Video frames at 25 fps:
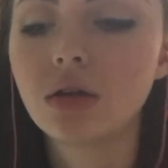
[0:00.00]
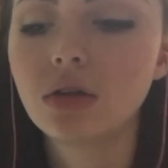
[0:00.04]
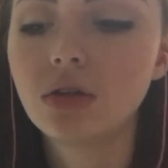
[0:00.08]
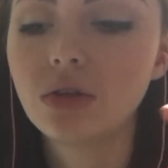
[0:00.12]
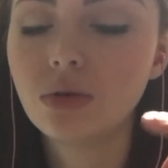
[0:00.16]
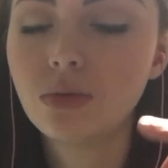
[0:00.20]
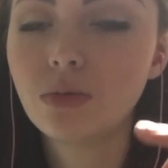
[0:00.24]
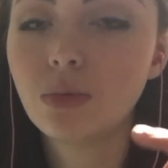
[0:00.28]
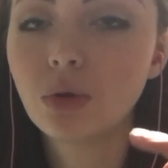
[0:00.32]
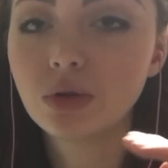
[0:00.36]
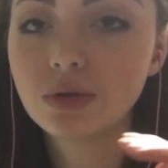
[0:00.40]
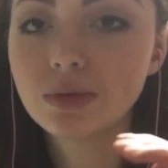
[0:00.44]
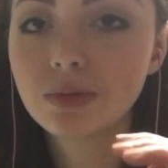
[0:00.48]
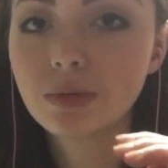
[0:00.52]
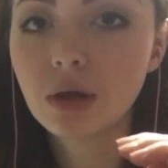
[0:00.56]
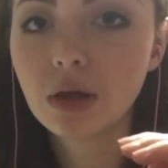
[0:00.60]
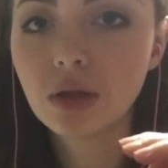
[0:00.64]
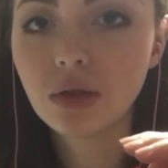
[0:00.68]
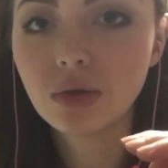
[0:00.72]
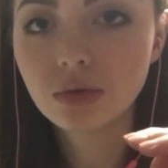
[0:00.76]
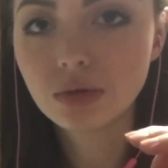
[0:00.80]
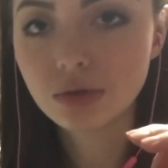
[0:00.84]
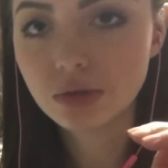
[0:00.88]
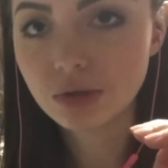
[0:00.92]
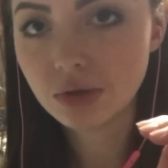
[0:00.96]
you multiply
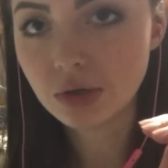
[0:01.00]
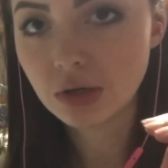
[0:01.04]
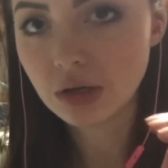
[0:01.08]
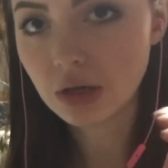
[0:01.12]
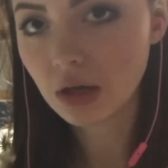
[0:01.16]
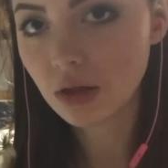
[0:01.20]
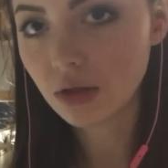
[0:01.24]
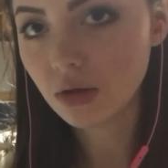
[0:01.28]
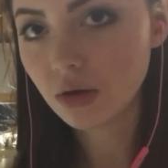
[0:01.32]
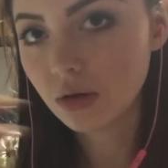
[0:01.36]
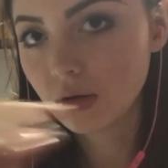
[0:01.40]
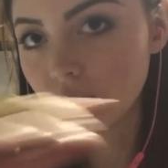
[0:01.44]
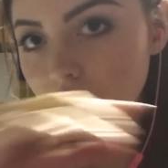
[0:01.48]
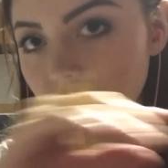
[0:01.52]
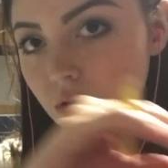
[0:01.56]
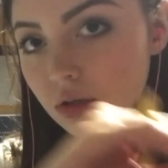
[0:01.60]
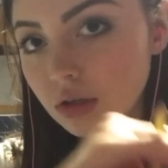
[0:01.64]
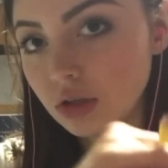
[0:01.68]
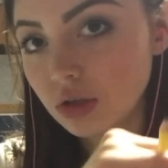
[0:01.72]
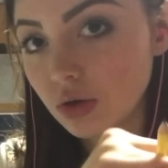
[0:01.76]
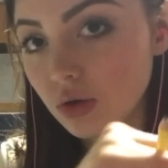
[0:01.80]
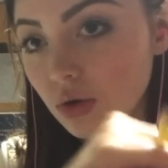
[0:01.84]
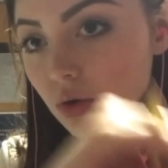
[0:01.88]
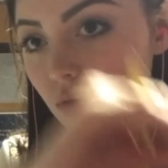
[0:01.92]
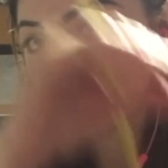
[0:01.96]
those two together,
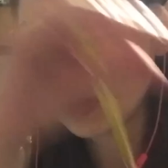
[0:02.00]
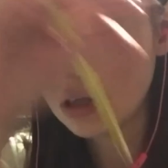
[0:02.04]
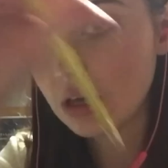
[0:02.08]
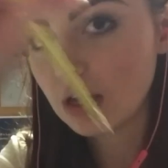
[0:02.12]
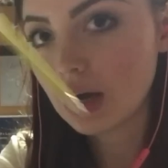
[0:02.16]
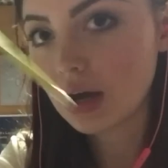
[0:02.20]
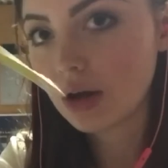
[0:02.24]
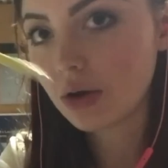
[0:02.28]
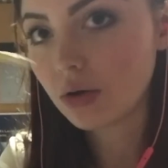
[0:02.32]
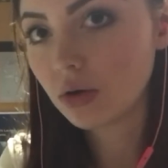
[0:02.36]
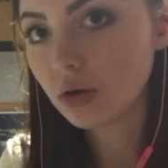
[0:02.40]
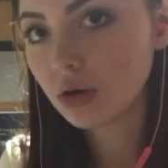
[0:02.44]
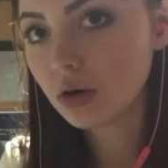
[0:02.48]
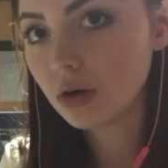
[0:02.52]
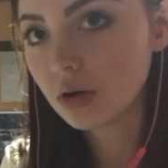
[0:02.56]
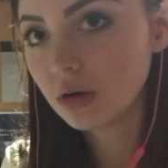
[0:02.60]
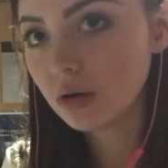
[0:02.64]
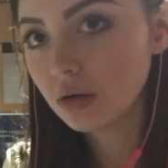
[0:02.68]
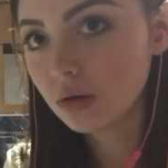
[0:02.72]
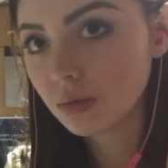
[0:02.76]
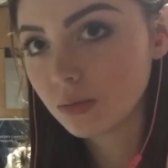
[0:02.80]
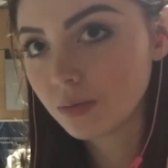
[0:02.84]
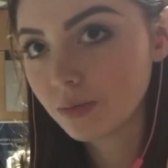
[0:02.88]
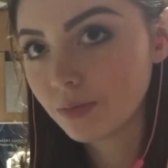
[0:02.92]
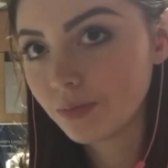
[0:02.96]
and you go to the outer
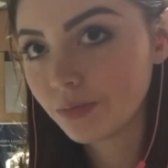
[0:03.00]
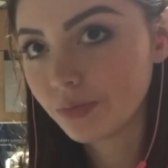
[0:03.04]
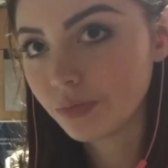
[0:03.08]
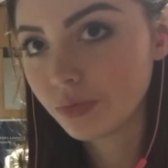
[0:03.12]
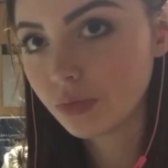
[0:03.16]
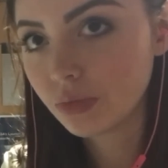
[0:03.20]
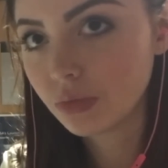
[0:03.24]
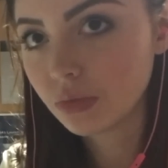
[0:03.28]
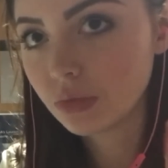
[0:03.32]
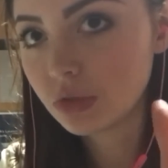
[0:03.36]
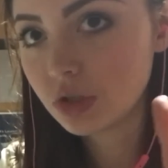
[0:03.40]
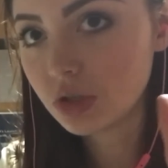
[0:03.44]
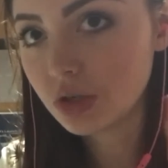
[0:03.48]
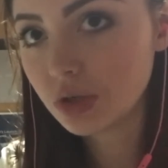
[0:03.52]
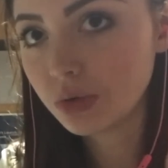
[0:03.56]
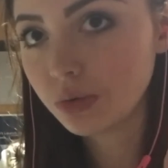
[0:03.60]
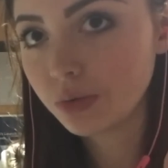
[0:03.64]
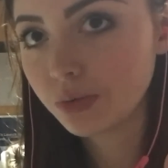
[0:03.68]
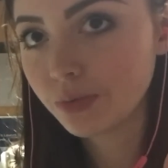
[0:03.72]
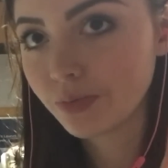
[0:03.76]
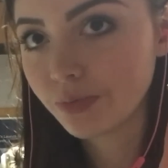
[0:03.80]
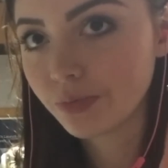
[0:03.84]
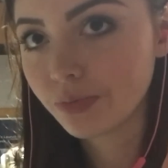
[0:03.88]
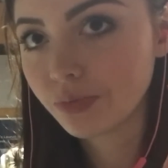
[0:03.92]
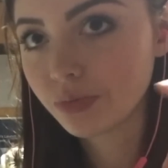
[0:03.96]

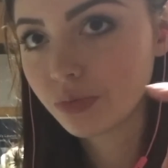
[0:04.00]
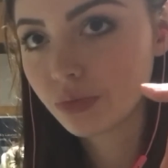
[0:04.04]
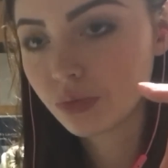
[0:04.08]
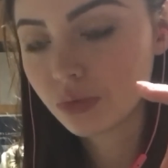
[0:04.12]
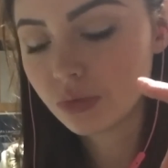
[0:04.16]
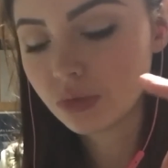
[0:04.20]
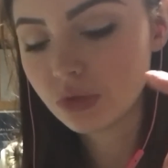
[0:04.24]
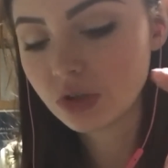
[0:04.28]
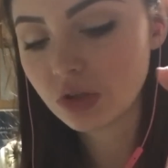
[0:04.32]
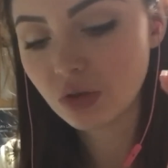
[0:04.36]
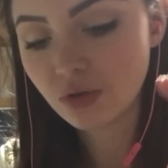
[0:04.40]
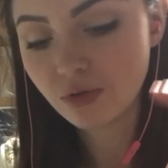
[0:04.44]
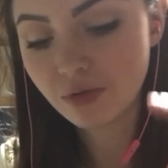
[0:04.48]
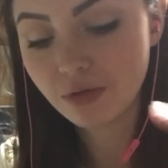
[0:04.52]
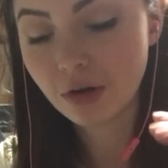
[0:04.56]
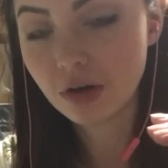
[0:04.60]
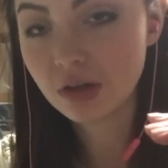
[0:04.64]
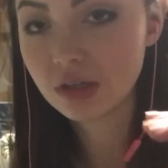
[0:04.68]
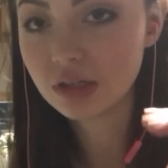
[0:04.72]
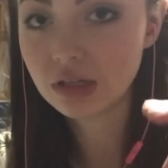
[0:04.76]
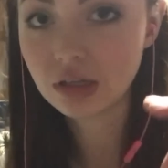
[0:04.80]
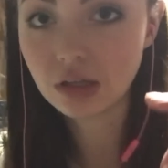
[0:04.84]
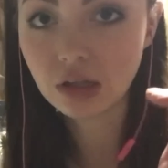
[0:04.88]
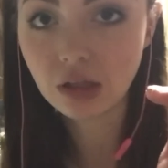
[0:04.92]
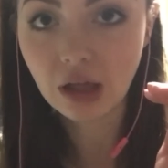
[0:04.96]
two, so the
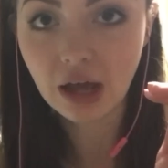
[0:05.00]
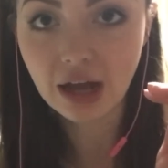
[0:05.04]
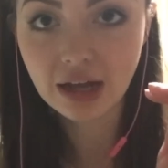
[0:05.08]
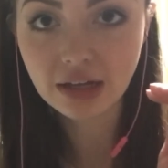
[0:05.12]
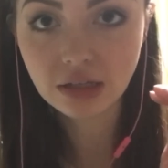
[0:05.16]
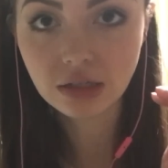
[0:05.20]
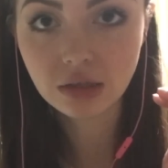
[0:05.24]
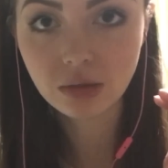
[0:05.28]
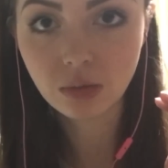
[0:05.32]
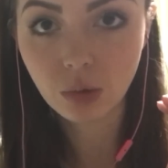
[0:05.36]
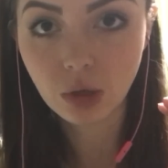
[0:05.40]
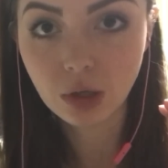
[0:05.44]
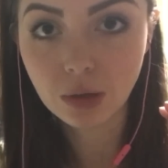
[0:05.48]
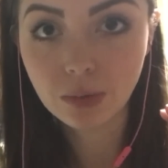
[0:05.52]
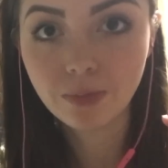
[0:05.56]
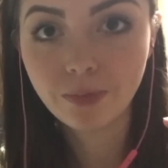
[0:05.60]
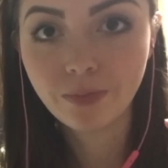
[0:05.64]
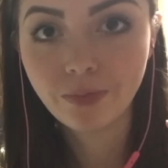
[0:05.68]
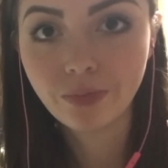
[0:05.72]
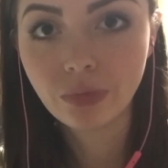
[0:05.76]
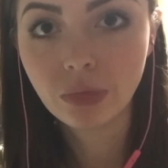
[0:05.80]
first and the last one,